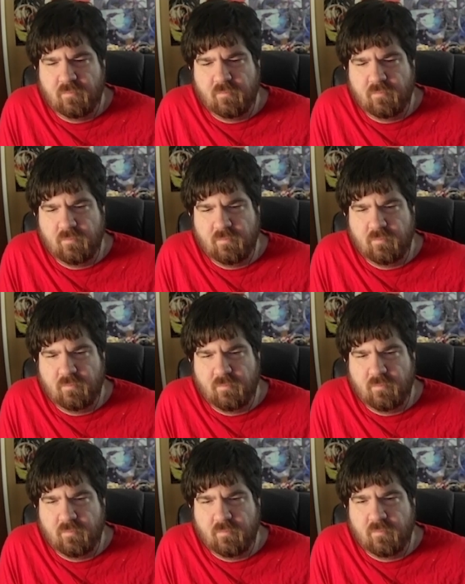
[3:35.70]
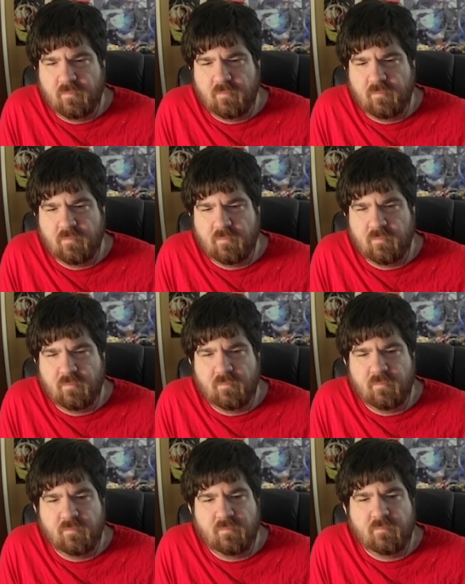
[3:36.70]

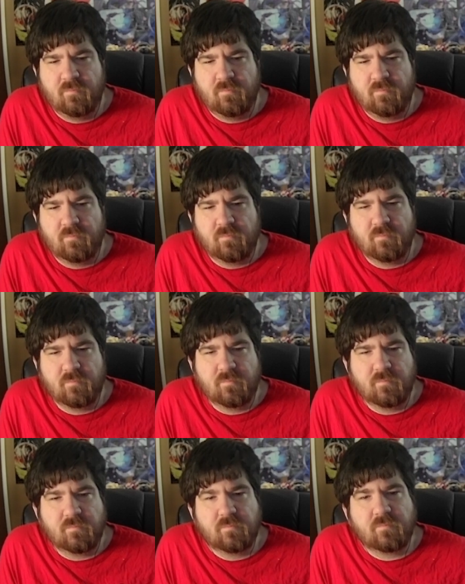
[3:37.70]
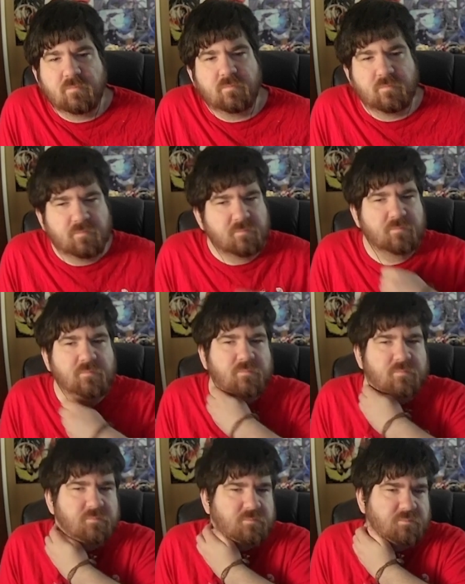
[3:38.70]

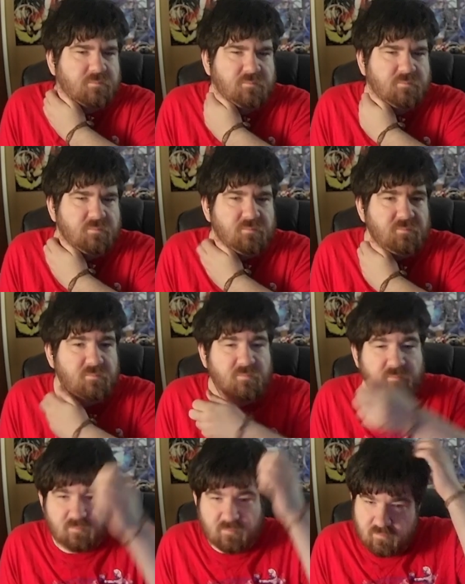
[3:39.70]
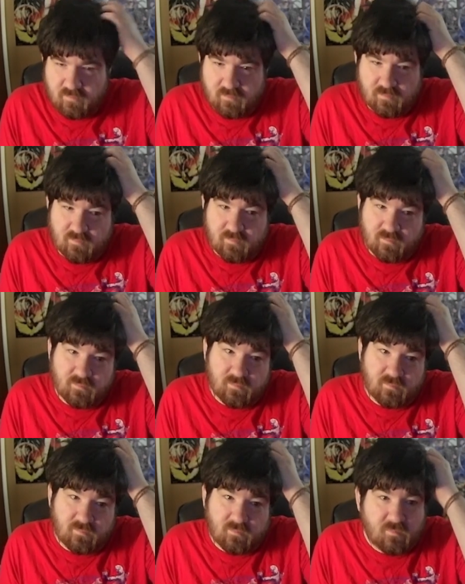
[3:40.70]

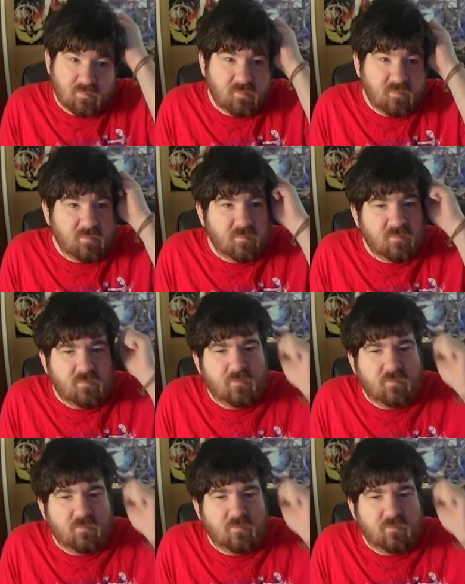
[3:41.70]
(no one is talking)